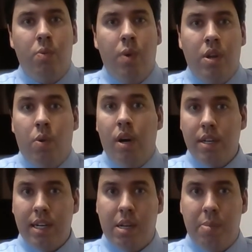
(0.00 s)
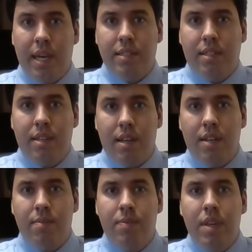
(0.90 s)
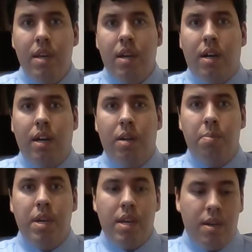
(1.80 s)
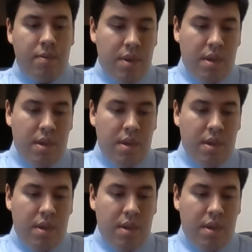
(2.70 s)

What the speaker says: when you are incapacitated are going to be